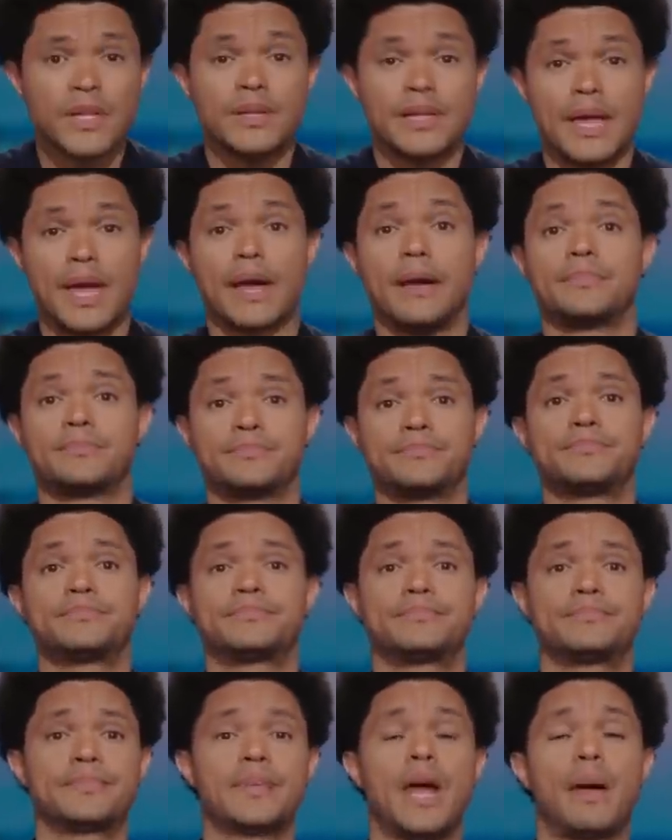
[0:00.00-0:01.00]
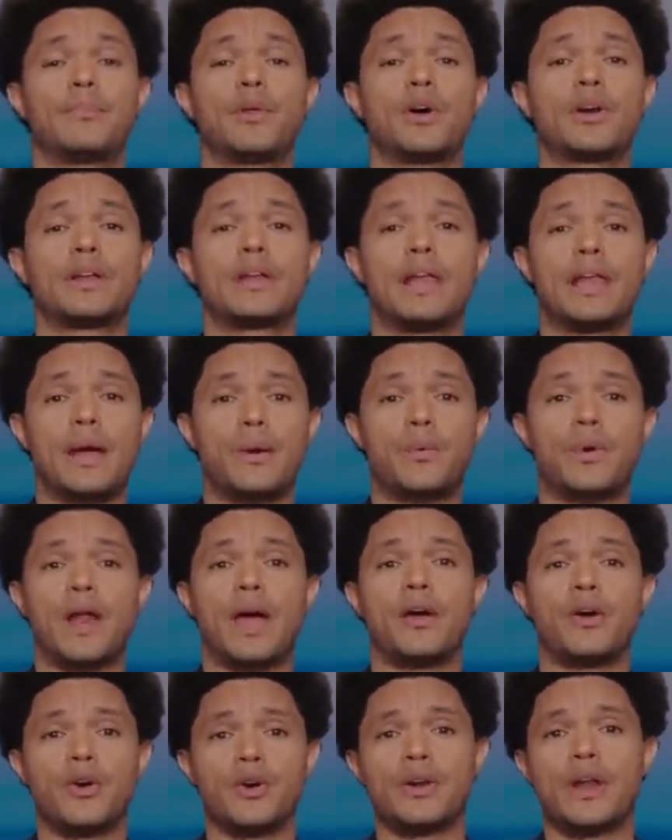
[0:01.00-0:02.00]
Yeah, I'm not gonna lie. When
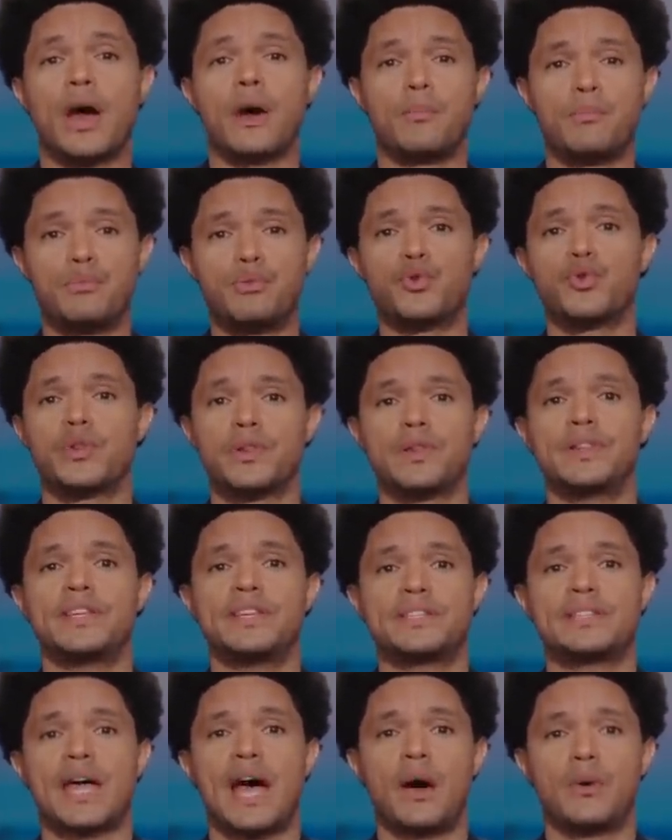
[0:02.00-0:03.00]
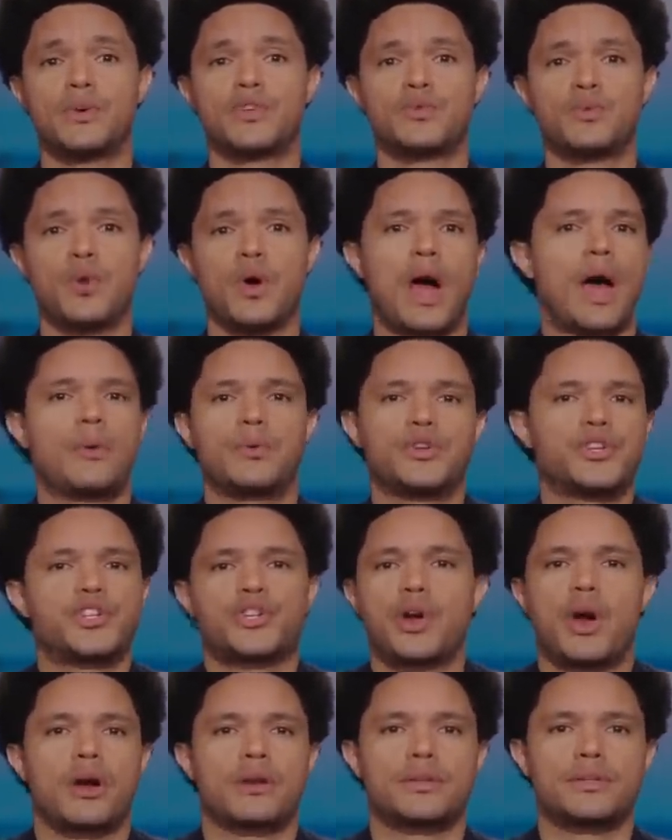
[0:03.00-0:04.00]
I heard how brutal these hours were, I was
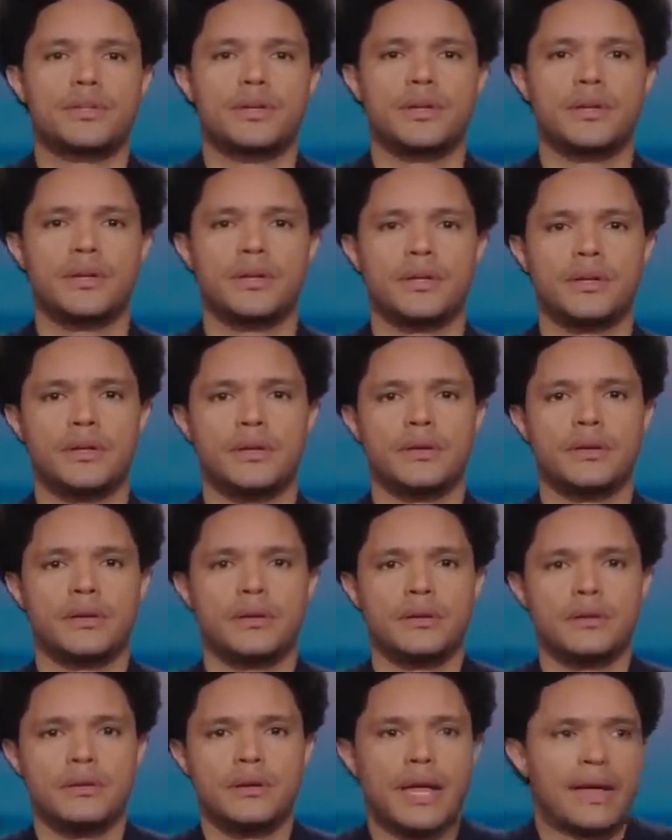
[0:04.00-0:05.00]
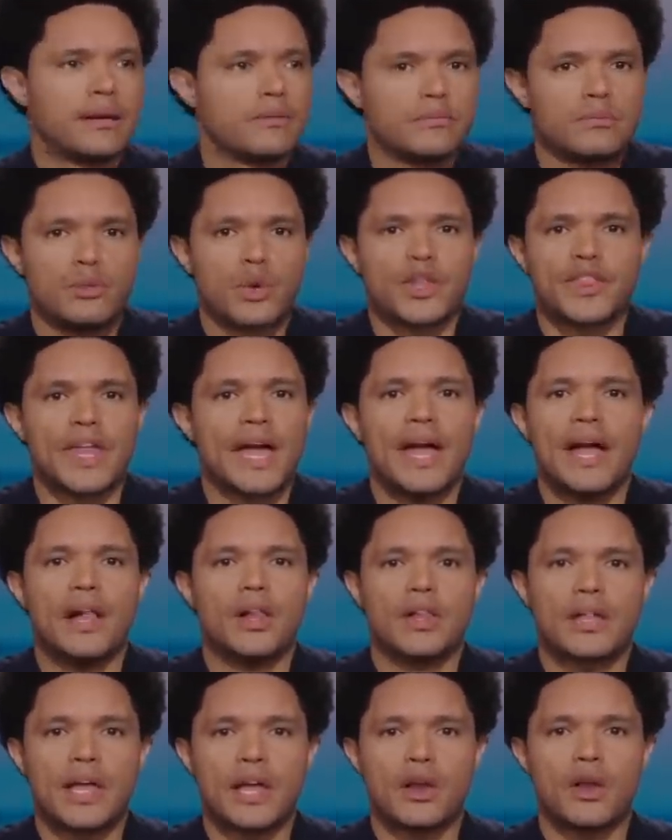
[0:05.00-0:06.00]
shocked. Like, what the
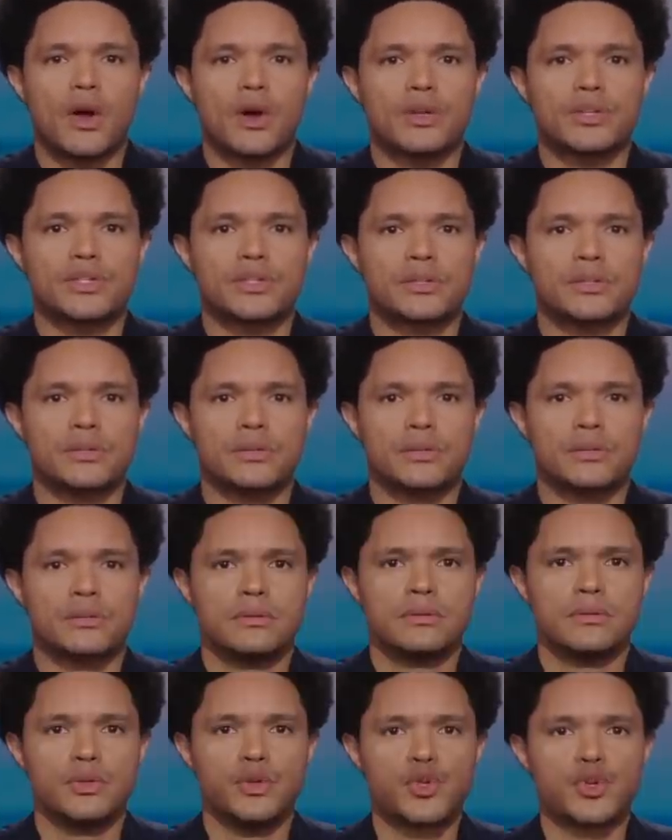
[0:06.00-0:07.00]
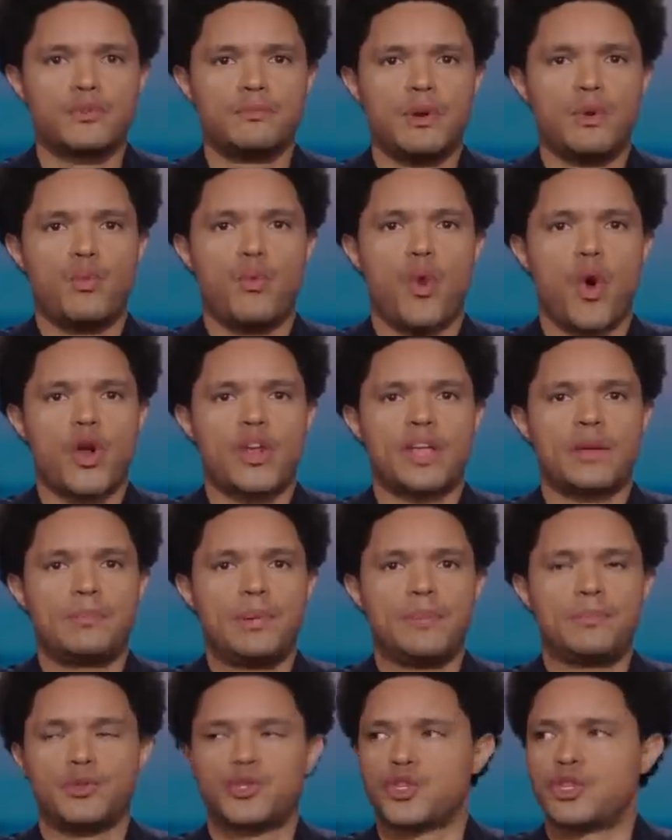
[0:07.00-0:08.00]
hell, Kellogg's? You shouldn't be working
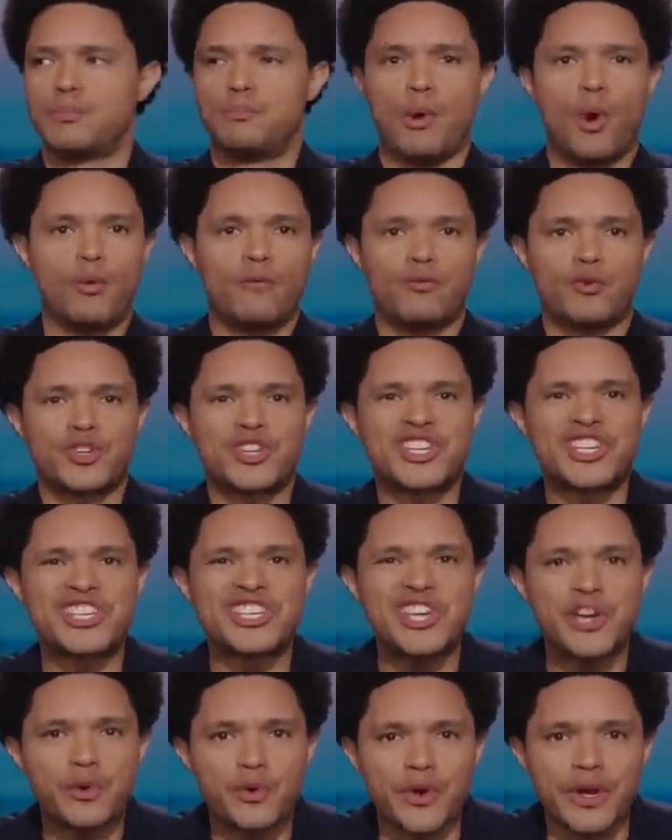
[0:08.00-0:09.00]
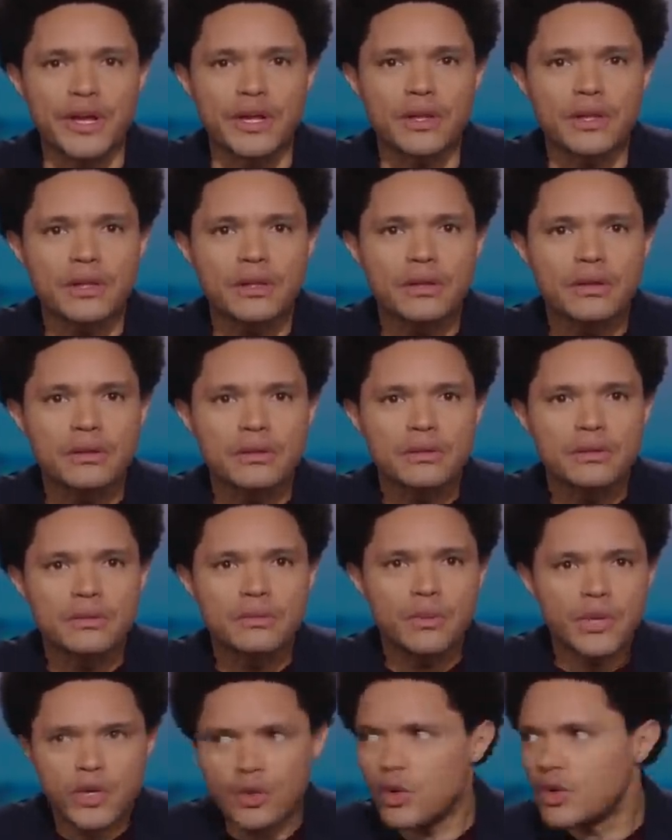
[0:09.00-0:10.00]
people to the bone for cereal.
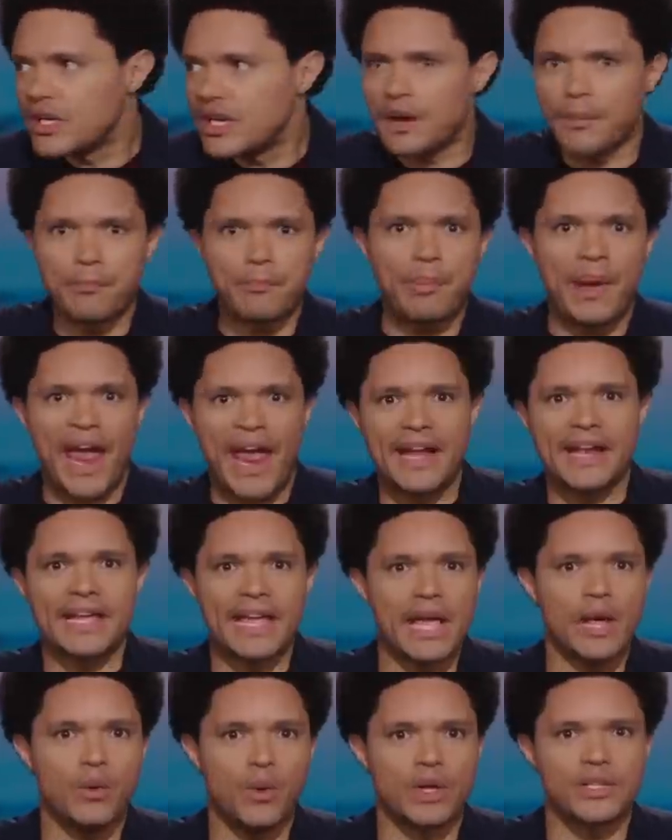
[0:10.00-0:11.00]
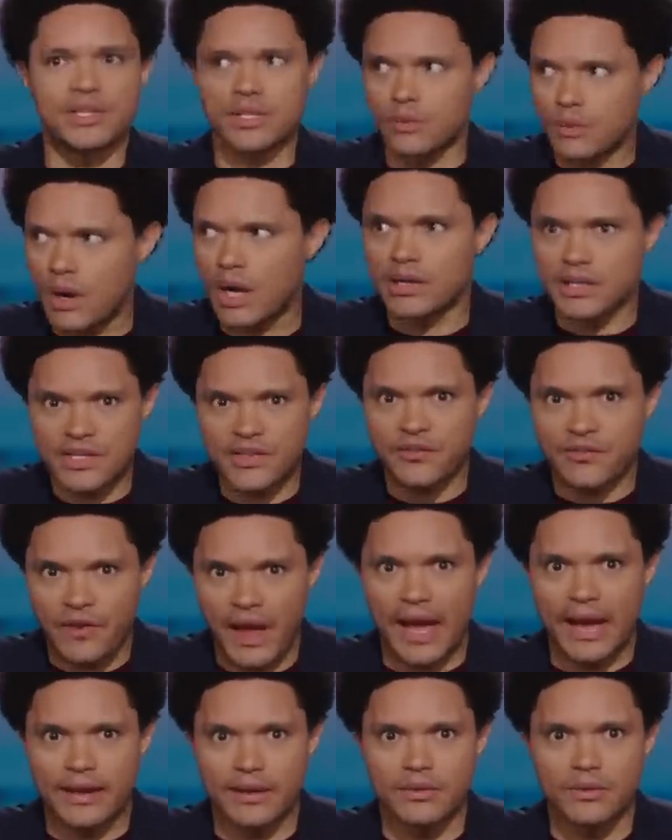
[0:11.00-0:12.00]
We can all eat a pancake once in a while. It's
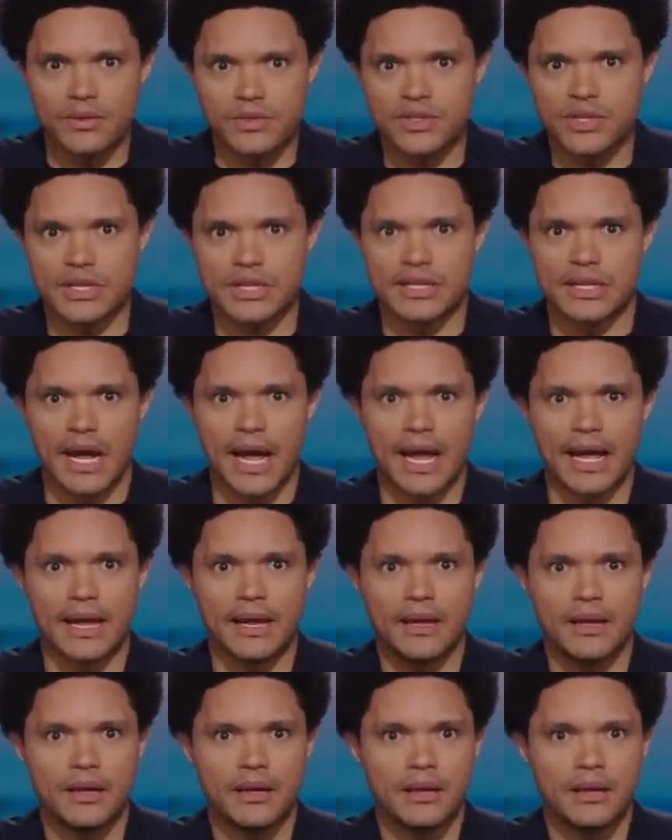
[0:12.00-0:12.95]
fine. No one's going to die.